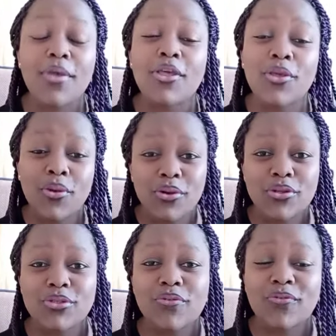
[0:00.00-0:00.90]
You're
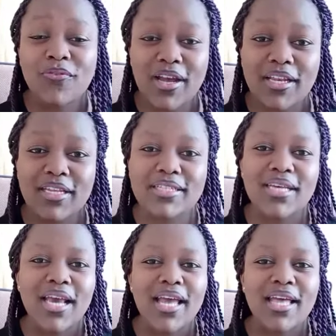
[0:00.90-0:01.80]
going to find it
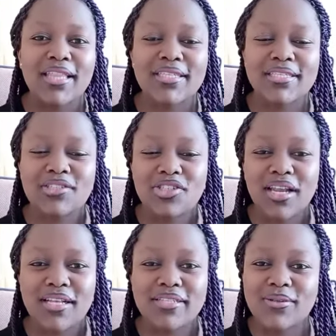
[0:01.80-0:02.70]
in this
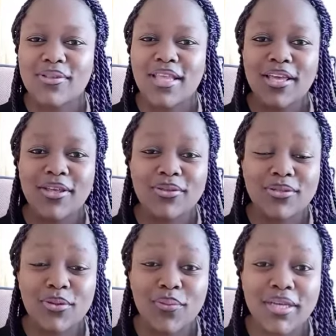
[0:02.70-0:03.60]
channel. So thank you
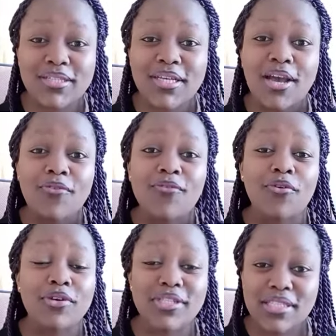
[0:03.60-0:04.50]
so much for
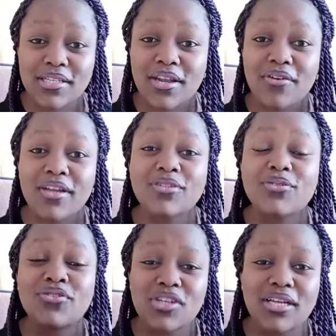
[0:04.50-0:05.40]
considering to
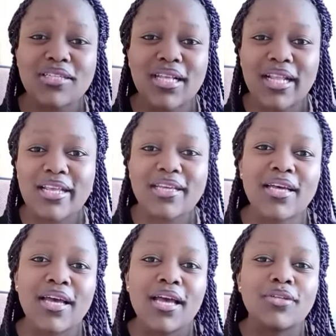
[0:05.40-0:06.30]
just click
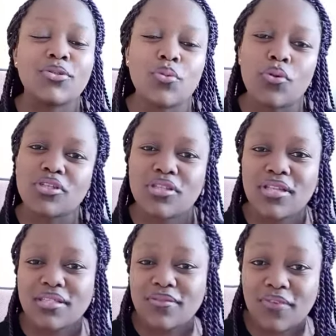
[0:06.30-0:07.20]
to watch
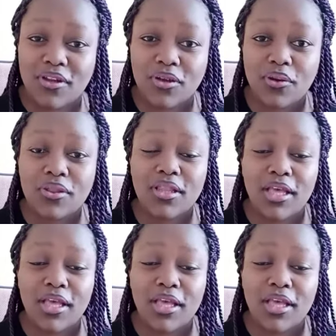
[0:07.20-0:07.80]
this video.